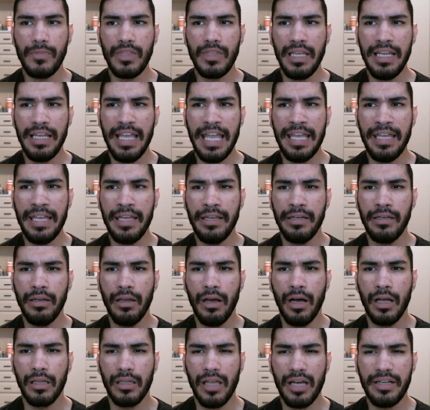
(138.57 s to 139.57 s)
And
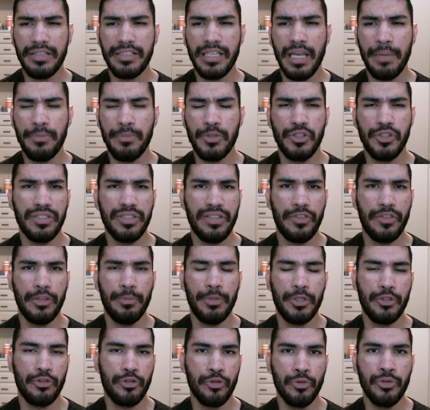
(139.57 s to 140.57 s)
a lot of times you just have to
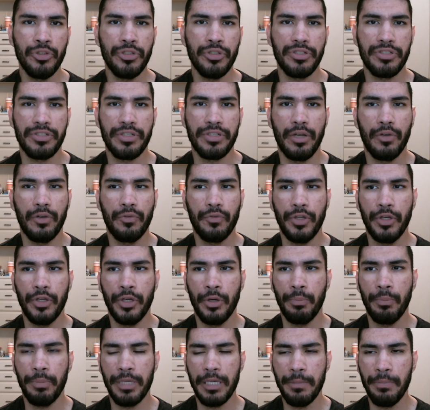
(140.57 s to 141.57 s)
be true to yourself.
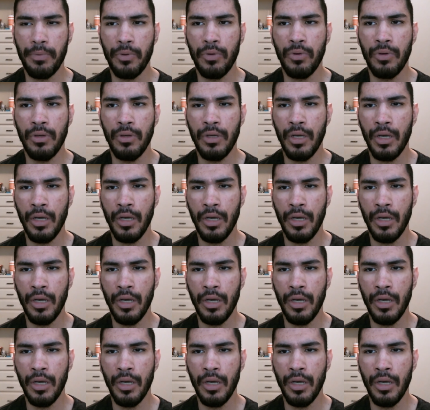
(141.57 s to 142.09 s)
People,